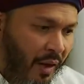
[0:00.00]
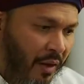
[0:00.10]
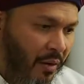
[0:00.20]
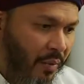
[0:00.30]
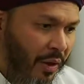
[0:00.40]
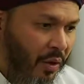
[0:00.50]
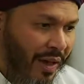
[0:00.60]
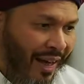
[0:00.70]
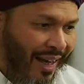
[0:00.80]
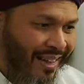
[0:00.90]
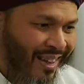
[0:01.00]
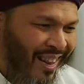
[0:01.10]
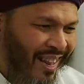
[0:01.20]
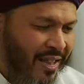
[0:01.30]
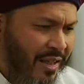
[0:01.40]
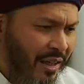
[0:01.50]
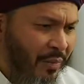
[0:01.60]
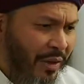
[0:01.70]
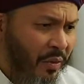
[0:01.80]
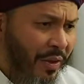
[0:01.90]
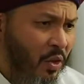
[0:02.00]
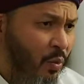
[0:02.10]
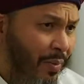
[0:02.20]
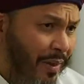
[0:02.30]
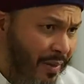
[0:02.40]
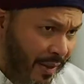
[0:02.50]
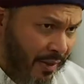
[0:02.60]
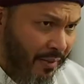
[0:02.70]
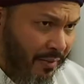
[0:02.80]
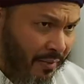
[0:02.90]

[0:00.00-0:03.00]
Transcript: Then we're looking at the things that we're doing to be sick.